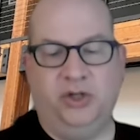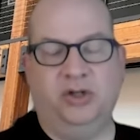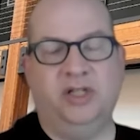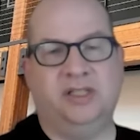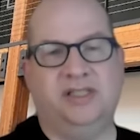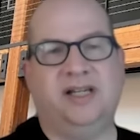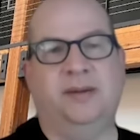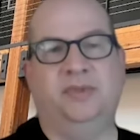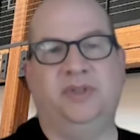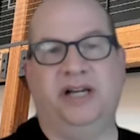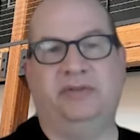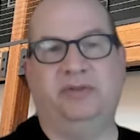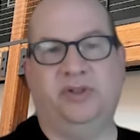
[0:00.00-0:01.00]
you're in
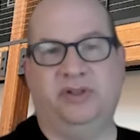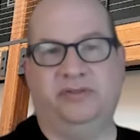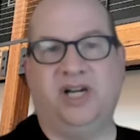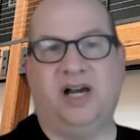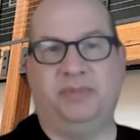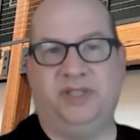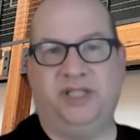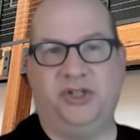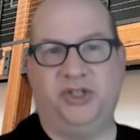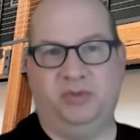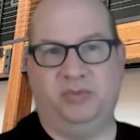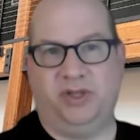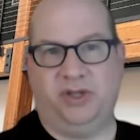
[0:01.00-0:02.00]
some level of
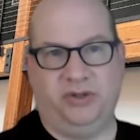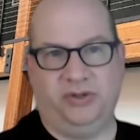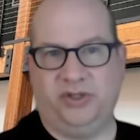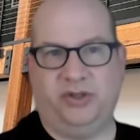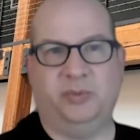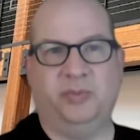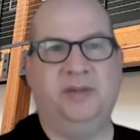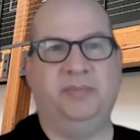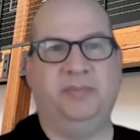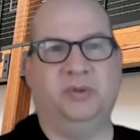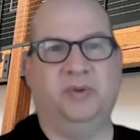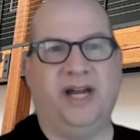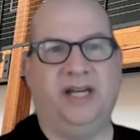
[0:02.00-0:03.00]
competition with those other people,